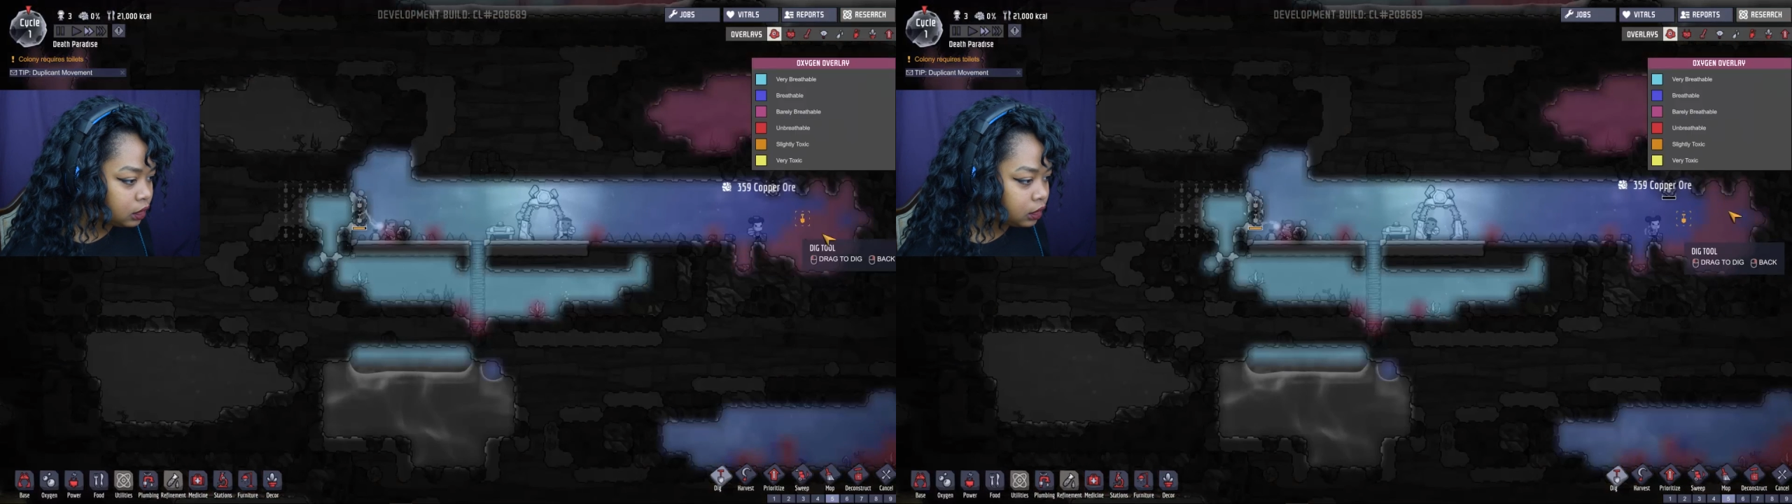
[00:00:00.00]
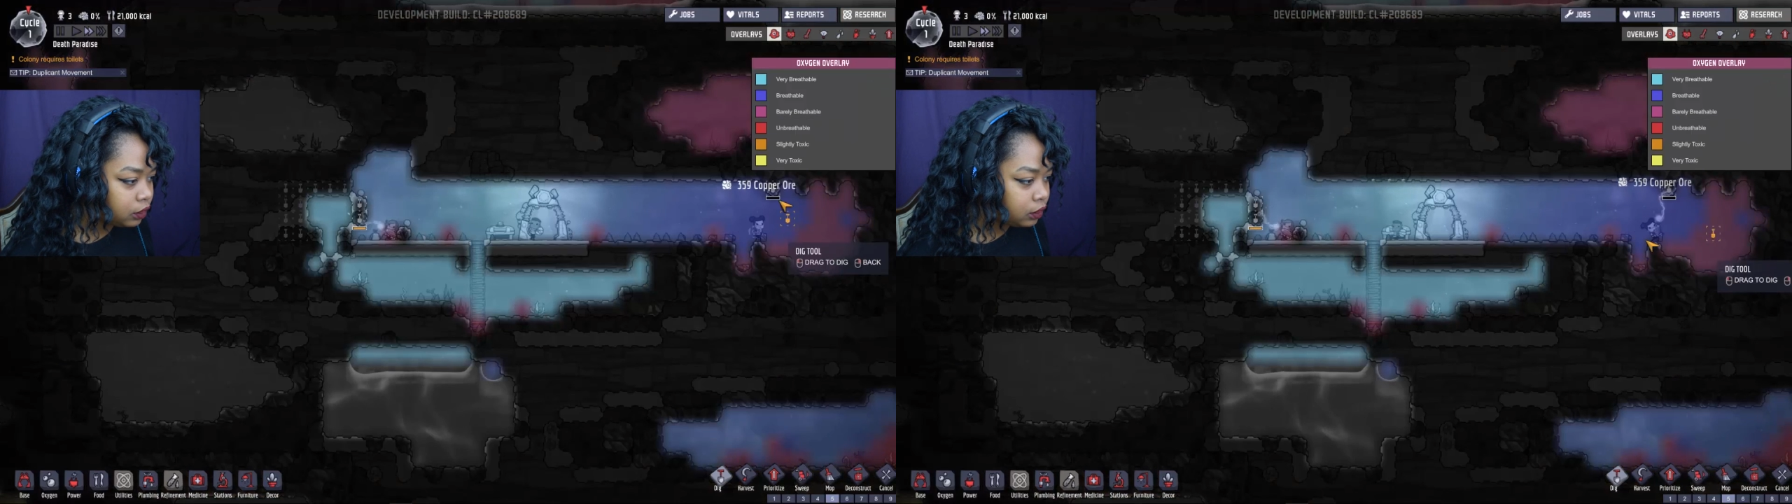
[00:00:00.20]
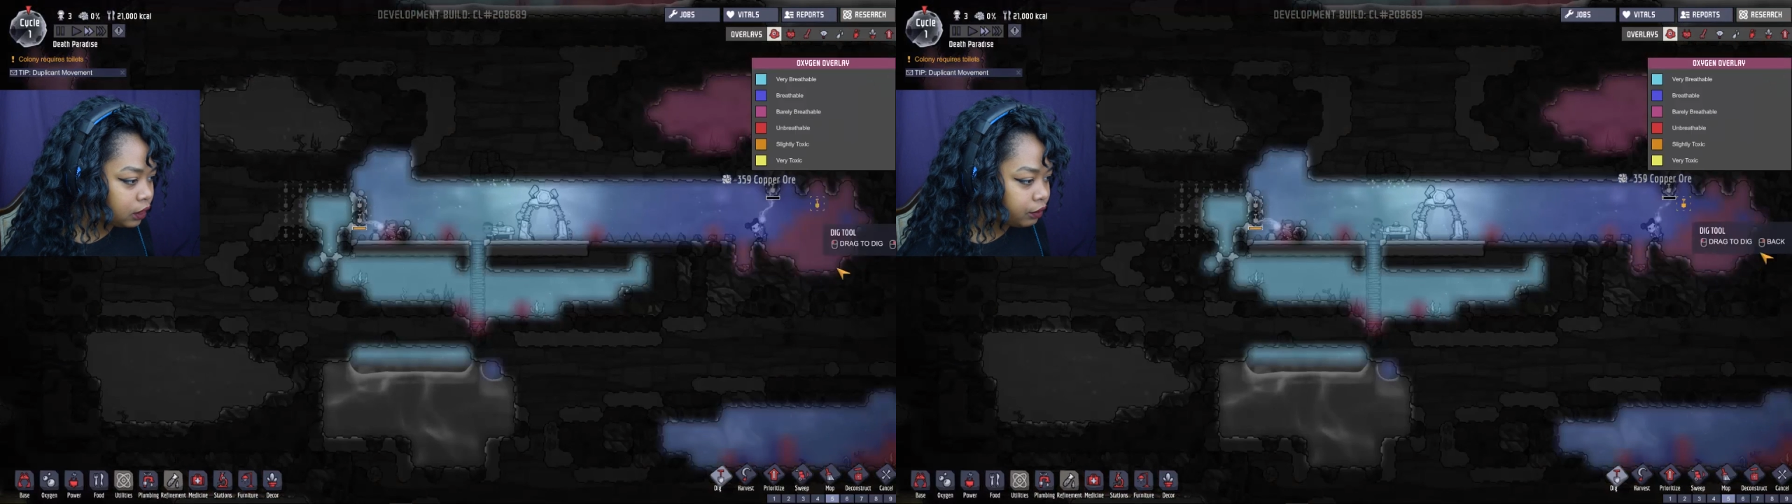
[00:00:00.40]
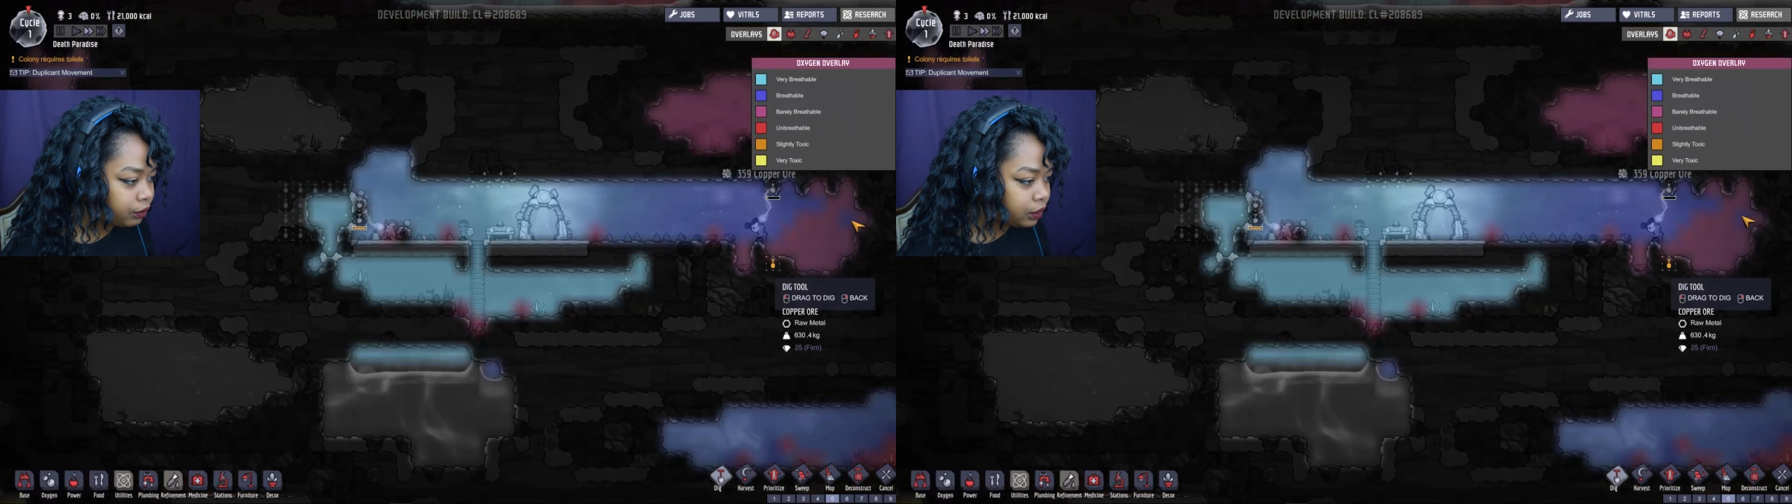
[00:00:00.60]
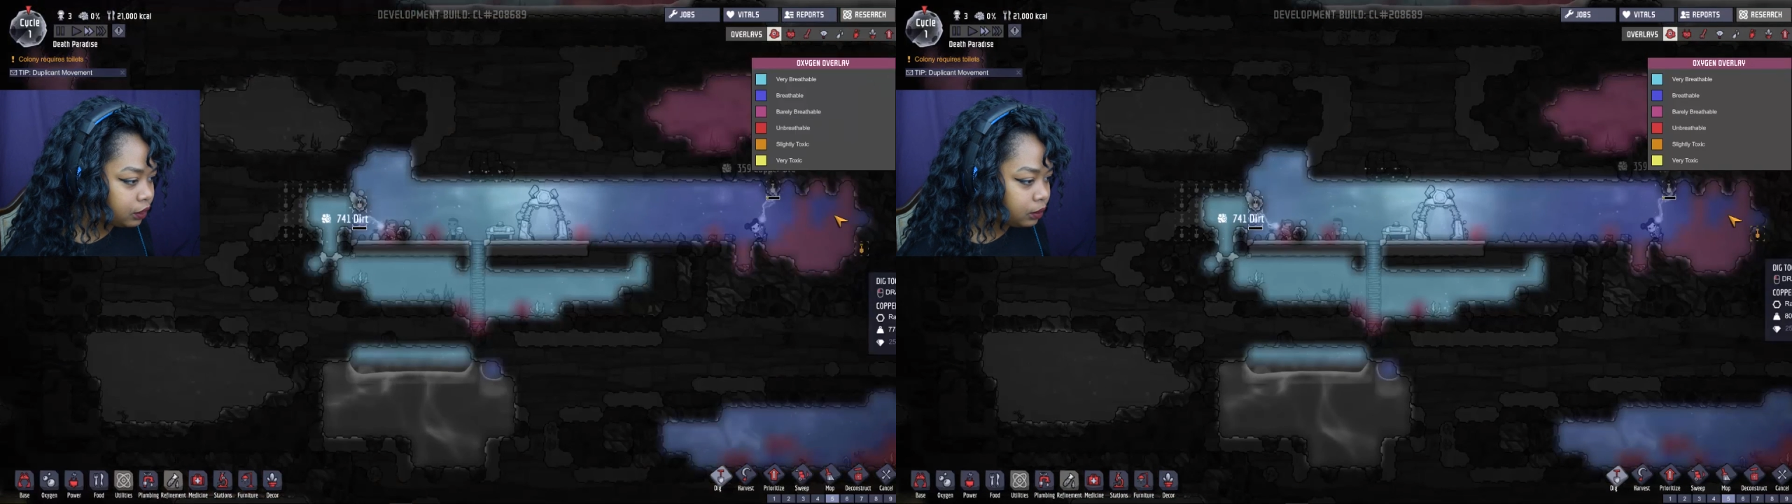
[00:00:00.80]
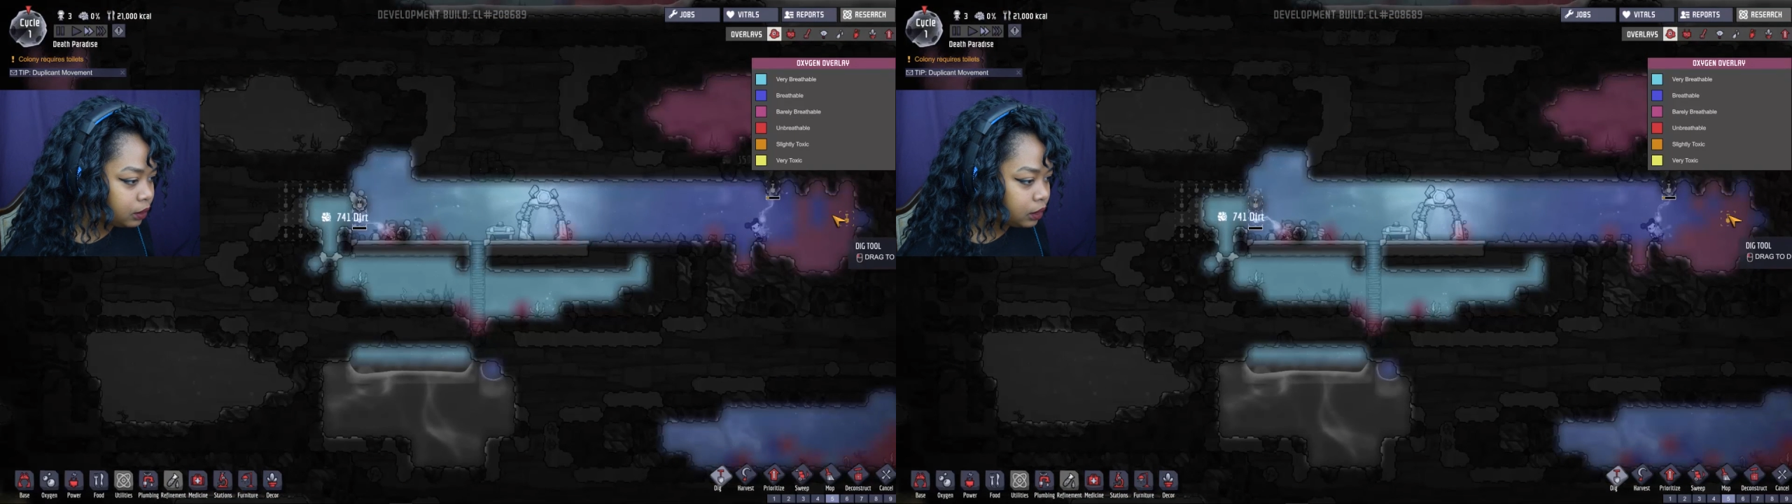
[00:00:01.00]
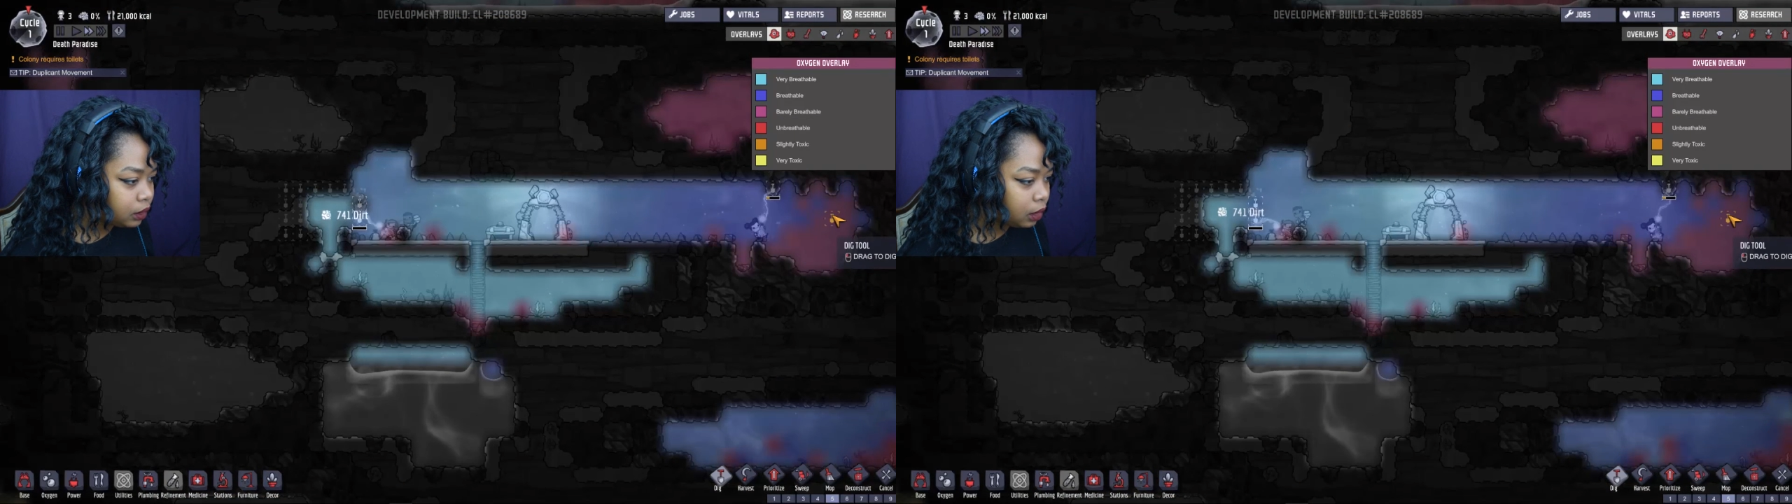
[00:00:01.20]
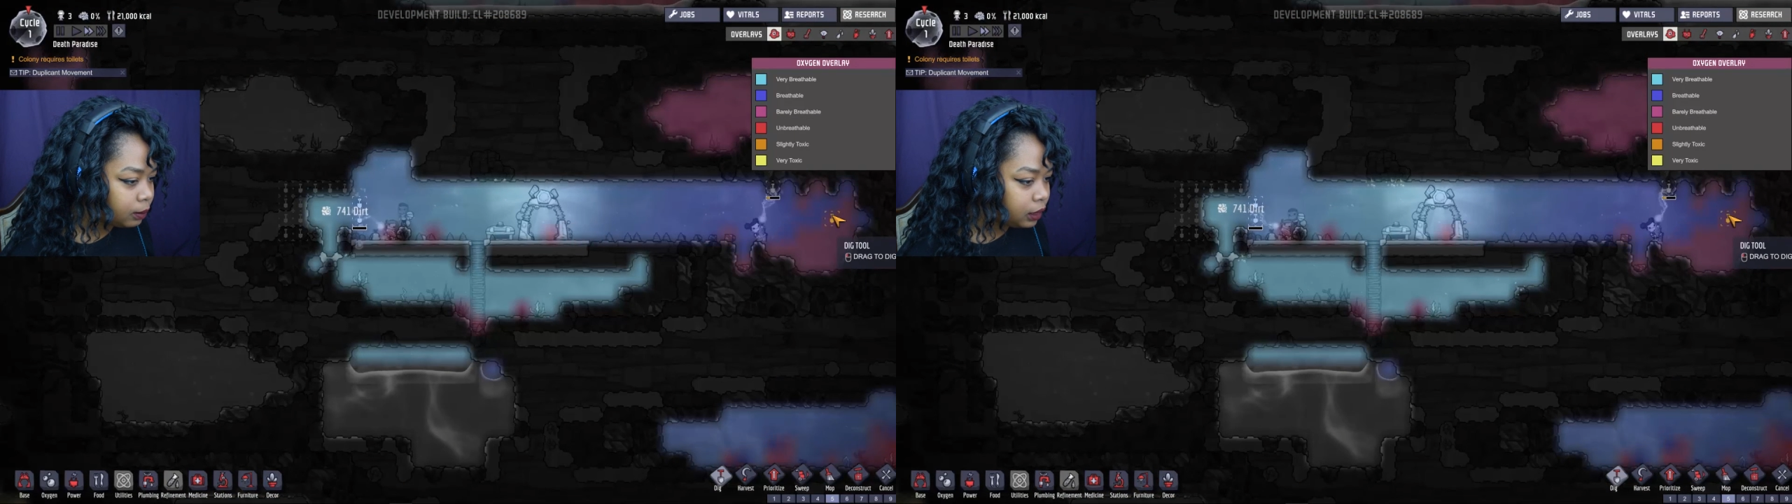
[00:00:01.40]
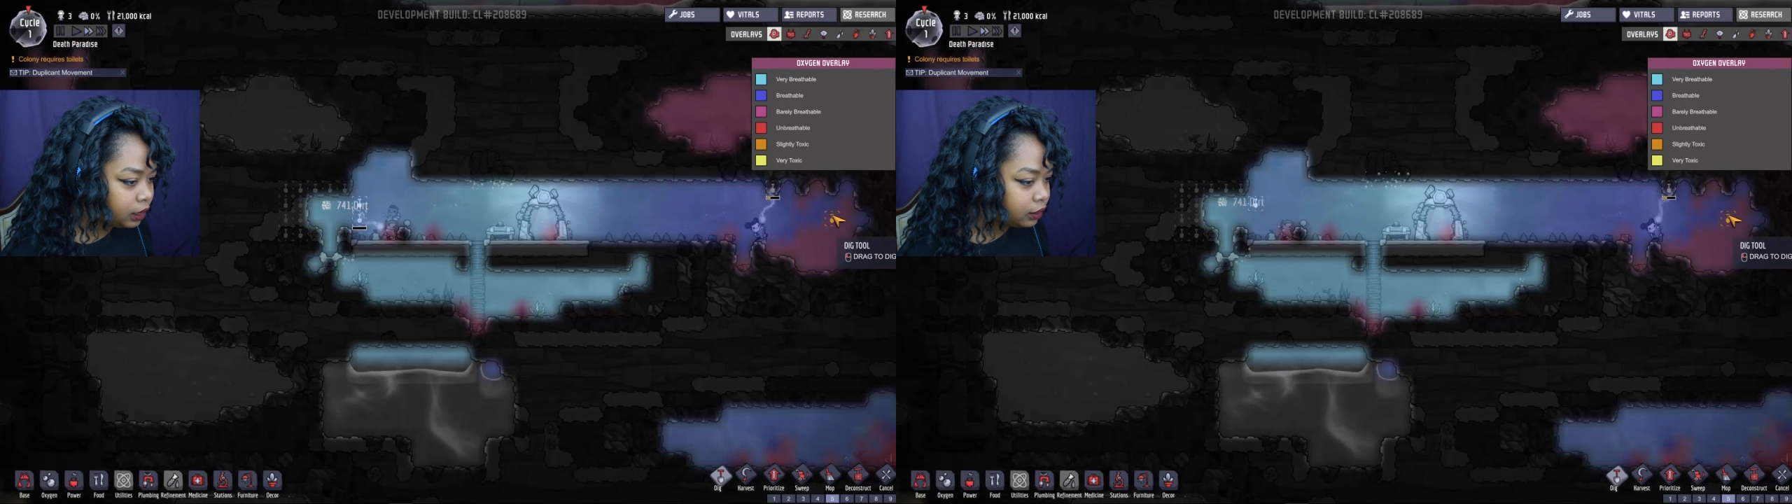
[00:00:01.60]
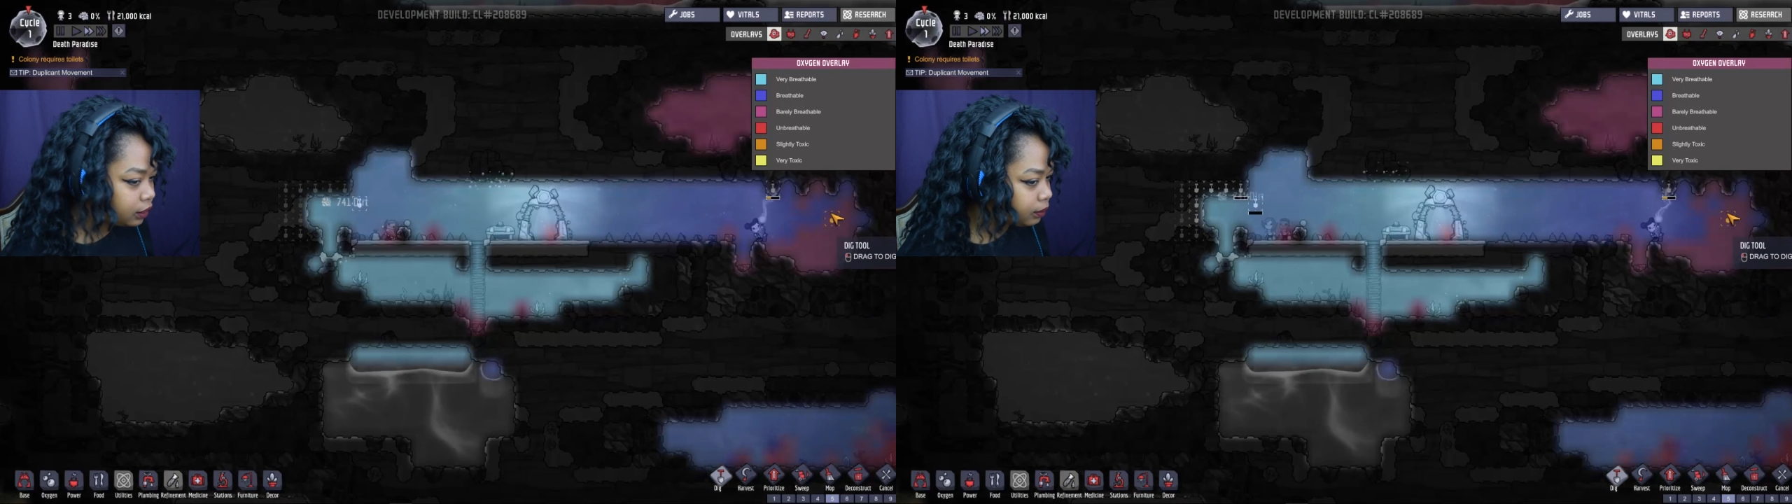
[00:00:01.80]
this is now filled with carbon
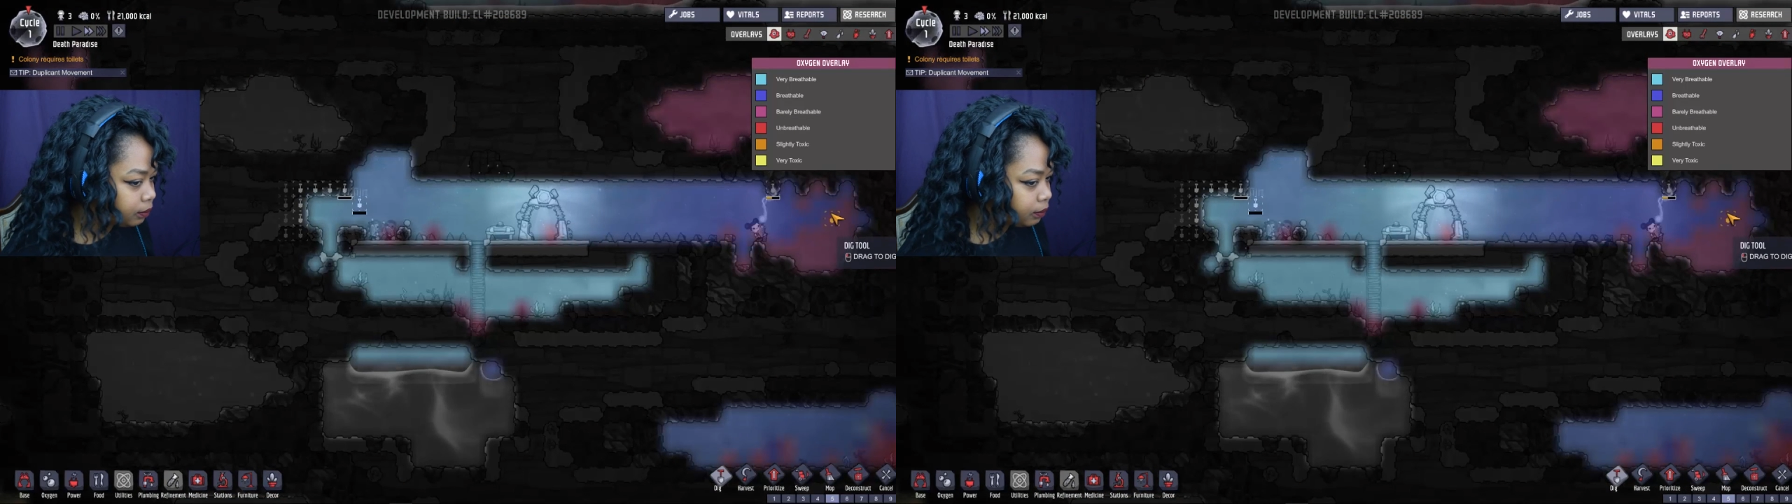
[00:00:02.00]
dioxide.